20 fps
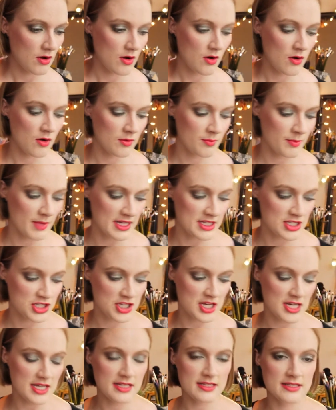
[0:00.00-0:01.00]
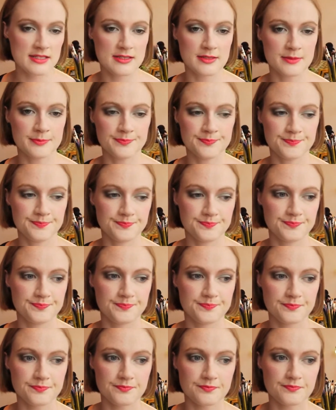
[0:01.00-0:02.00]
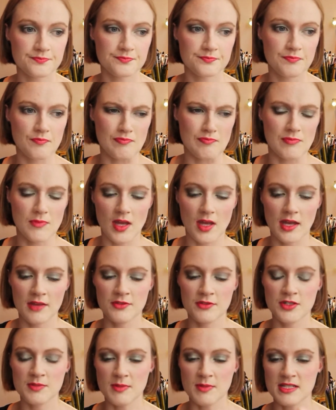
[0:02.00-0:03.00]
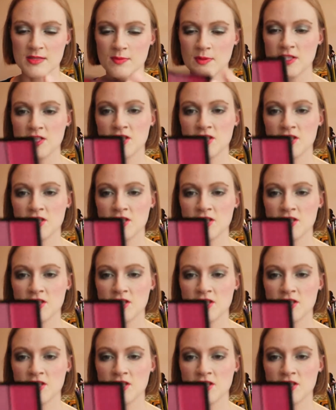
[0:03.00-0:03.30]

On my cheeks, I've used my Sweet